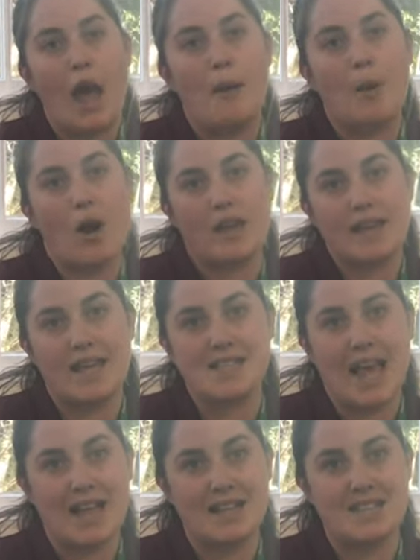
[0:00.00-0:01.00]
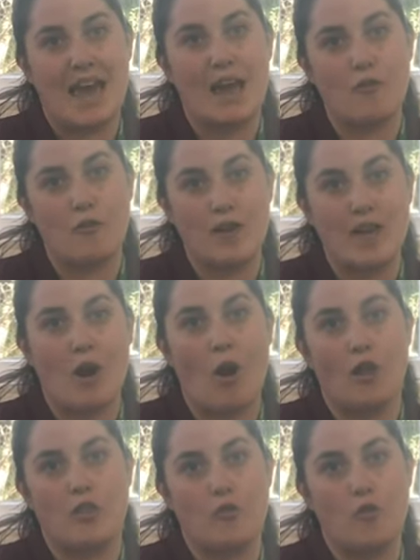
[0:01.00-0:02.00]
Pi Day is held every year
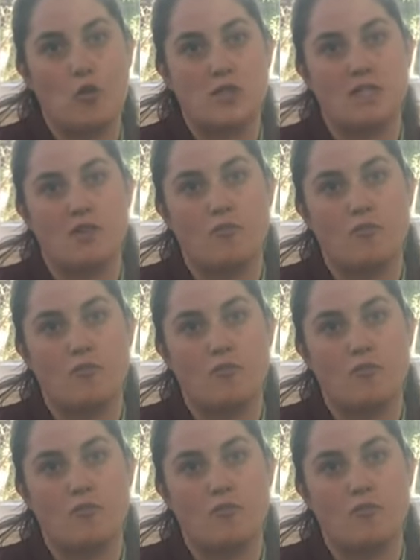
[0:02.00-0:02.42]
on the 14th